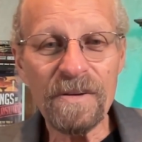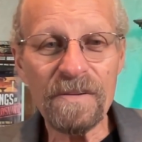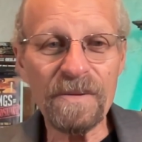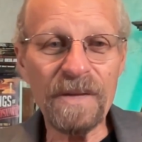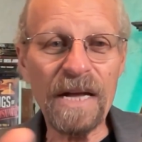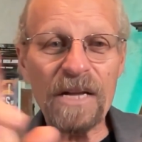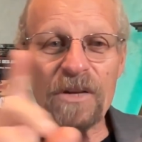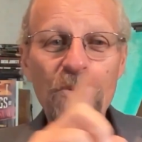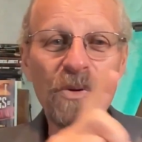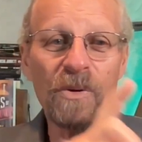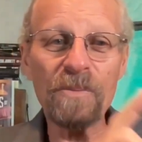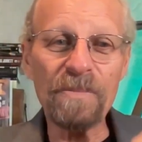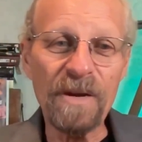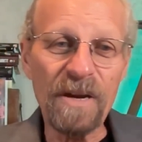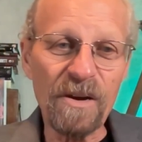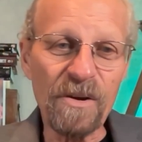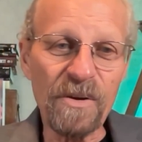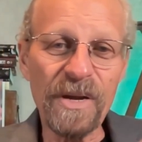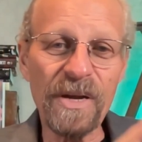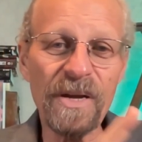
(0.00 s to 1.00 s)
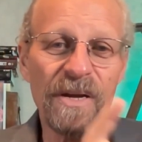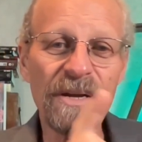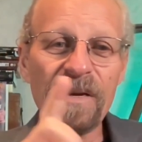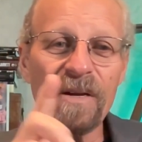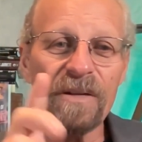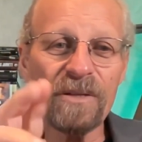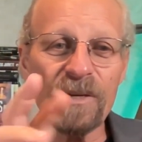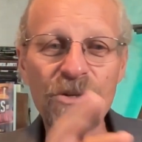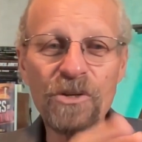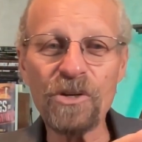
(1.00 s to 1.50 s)
That's what Mary,
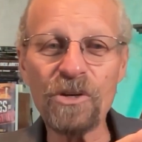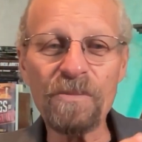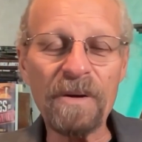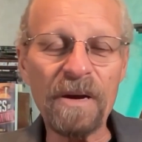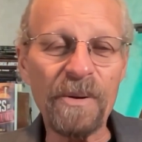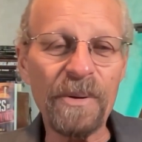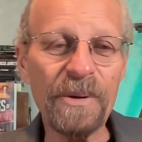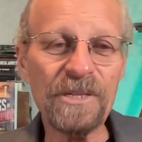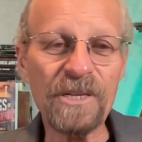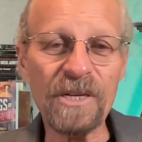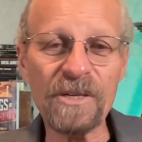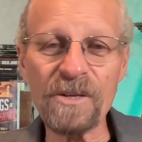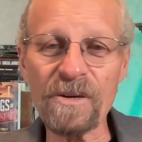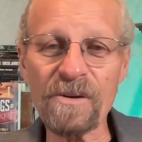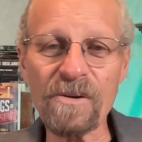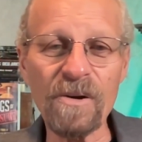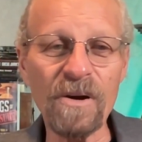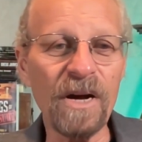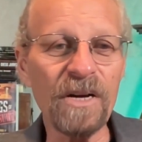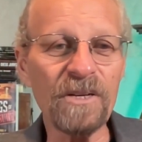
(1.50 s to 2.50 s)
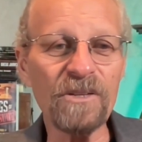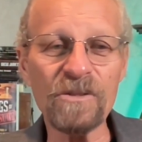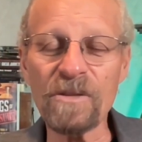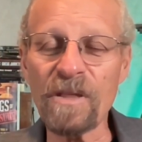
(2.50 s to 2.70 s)
the 2 Marys at the cross,